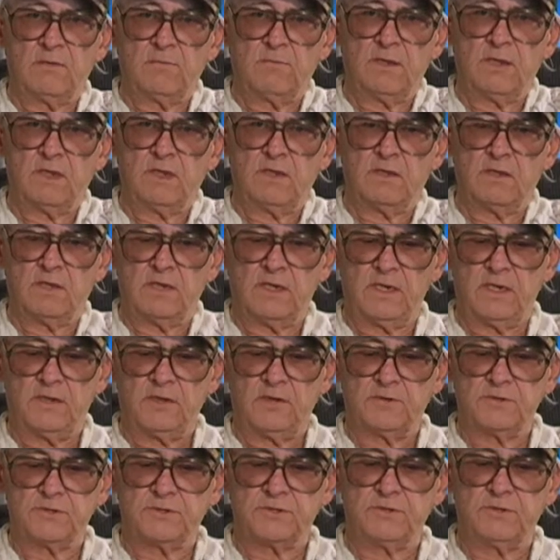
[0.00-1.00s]
the middle
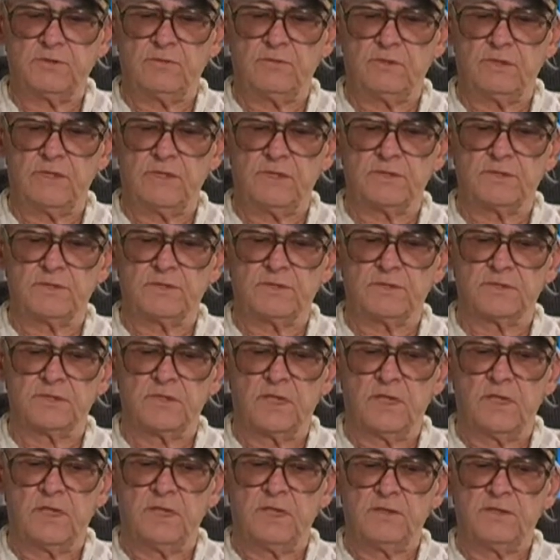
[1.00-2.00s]
and there's 2 lenses.
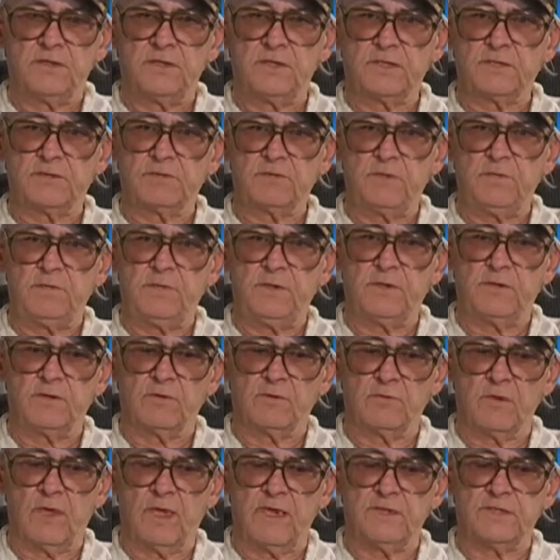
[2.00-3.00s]
This would be
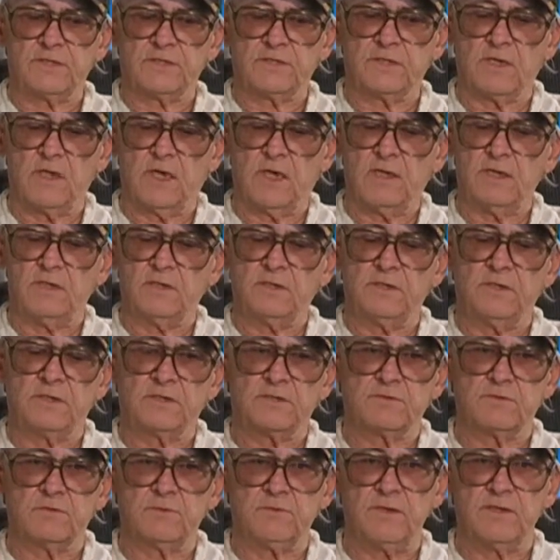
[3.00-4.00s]
the right side and
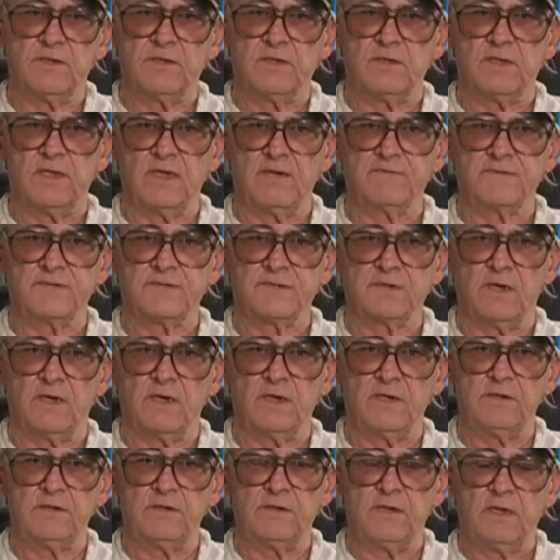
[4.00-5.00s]
this would be the left
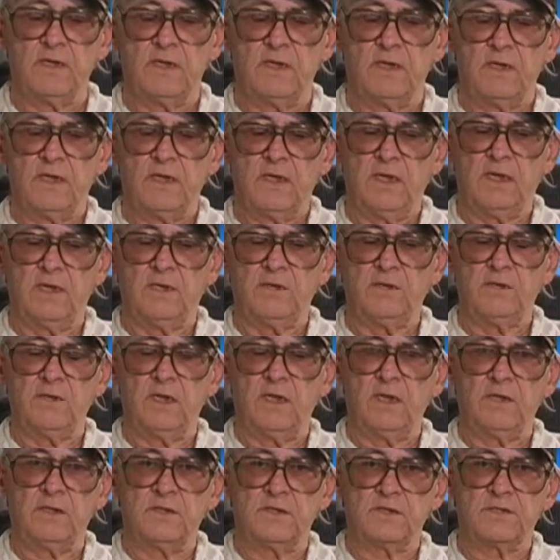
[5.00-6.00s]
side, and
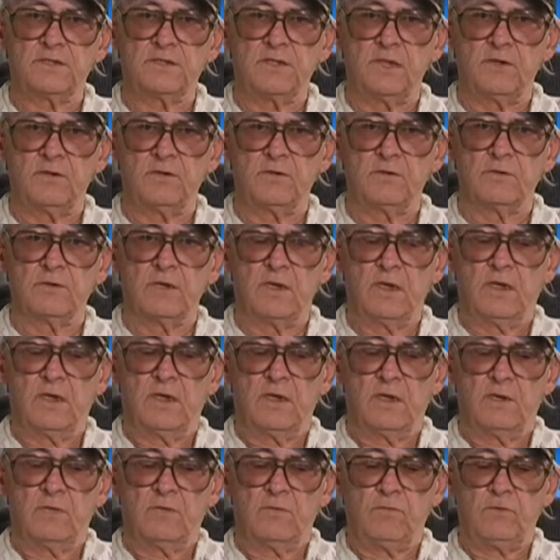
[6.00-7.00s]
the center
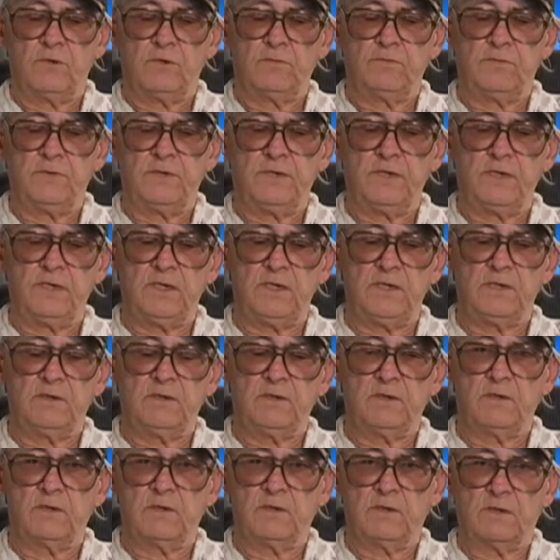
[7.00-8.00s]
would be
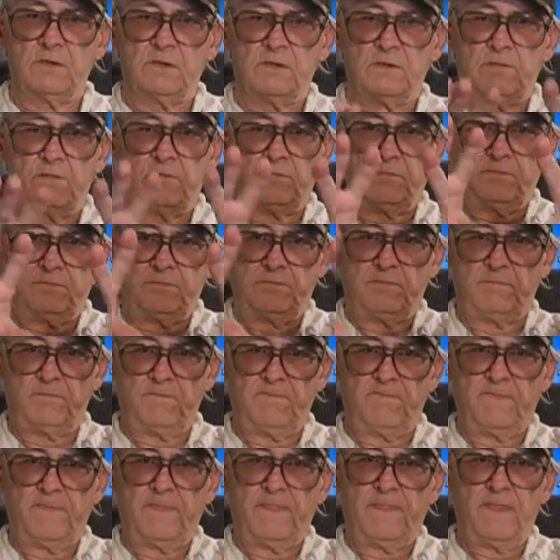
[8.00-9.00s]

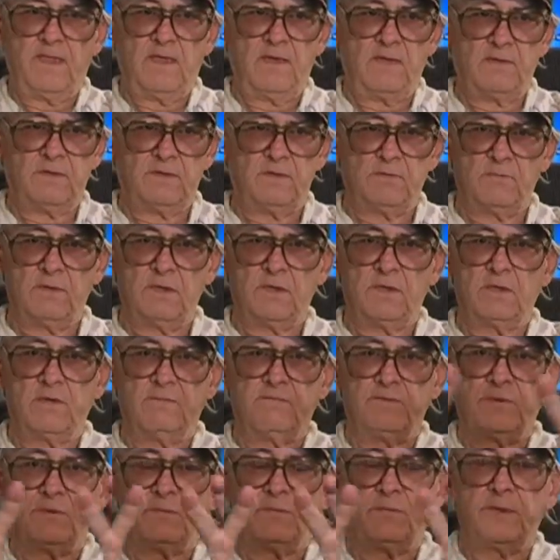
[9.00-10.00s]
the middle
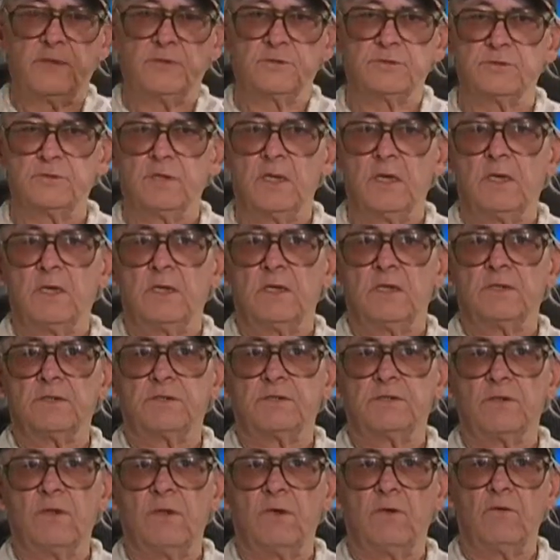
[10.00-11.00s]
of your picture.
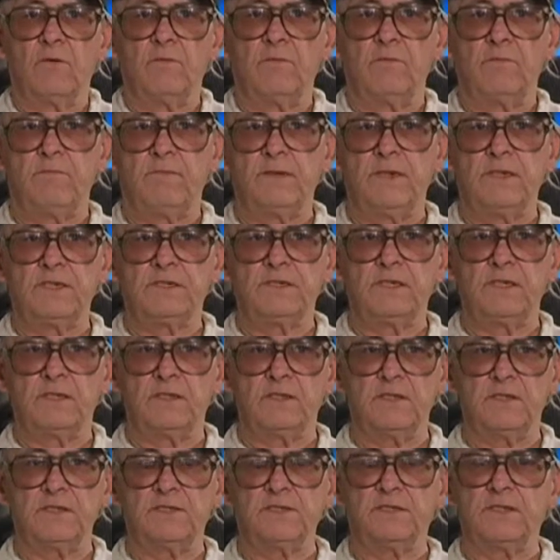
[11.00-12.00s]
So
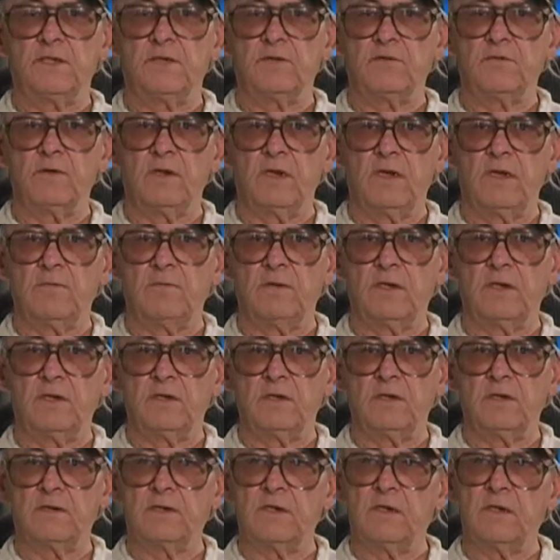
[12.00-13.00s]
basically
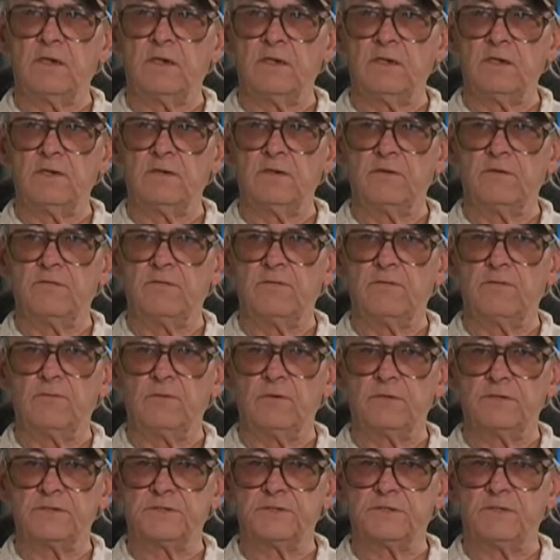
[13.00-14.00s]
Cinerama kind of
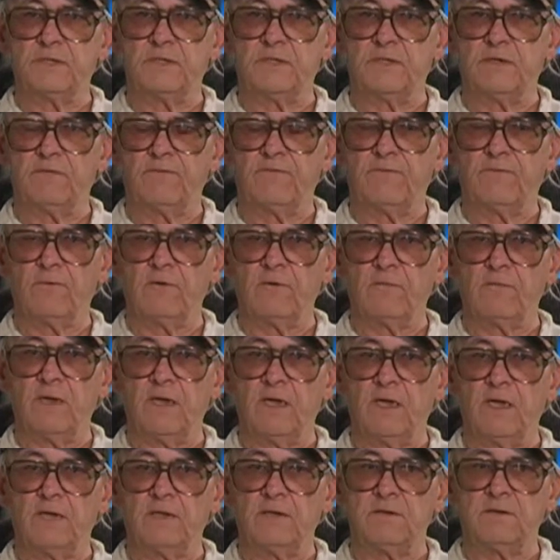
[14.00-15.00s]
was a
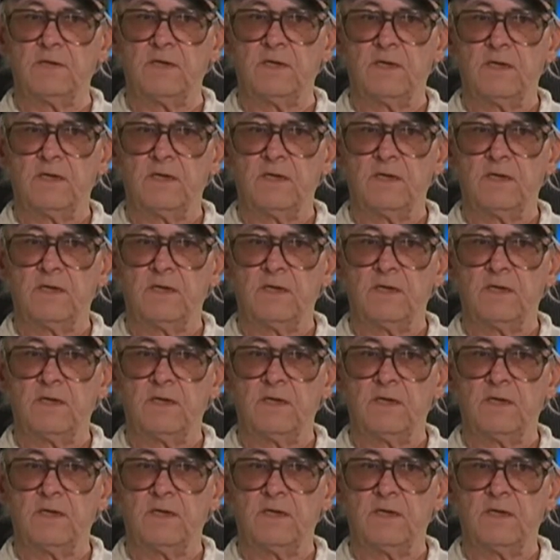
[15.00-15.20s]
format